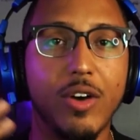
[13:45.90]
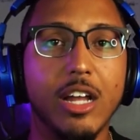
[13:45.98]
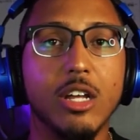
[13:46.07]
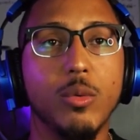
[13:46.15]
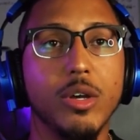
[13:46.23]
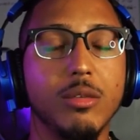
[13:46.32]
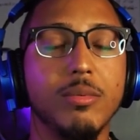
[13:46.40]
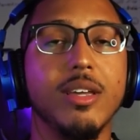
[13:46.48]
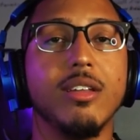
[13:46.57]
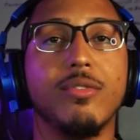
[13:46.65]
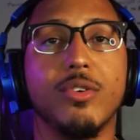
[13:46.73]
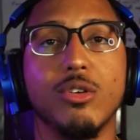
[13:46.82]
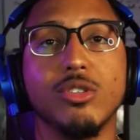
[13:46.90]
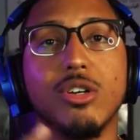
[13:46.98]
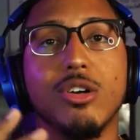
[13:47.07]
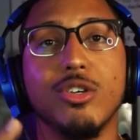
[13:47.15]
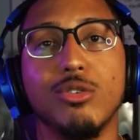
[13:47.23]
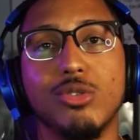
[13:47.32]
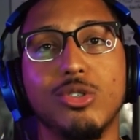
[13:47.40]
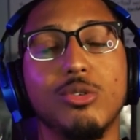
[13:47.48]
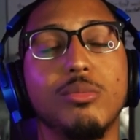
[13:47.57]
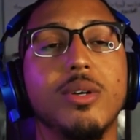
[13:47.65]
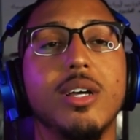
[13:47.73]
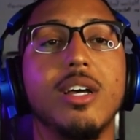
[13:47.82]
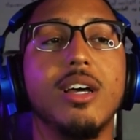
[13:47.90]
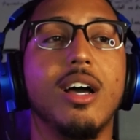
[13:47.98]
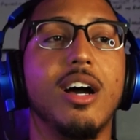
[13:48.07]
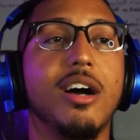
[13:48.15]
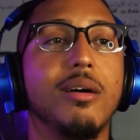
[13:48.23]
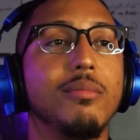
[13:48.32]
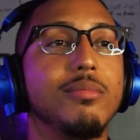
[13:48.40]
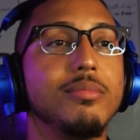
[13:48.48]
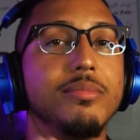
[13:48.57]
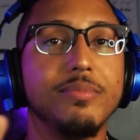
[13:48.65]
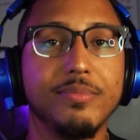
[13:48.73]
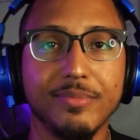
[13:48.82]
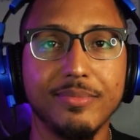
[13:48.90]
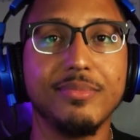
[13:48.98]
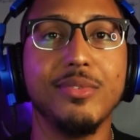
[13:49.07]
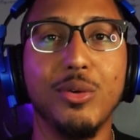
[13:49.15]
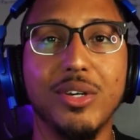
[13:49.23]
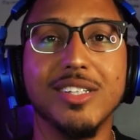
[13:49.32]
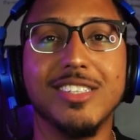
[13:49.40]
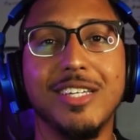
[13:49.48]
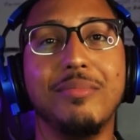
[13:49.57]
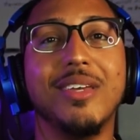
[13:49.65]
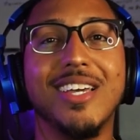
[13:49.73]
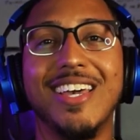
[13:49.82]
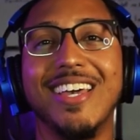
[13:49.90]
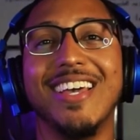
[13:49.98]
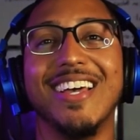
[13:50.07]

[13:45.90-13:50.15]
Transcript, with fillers: follow with me. And for those that are on YouTube, um, you can see me.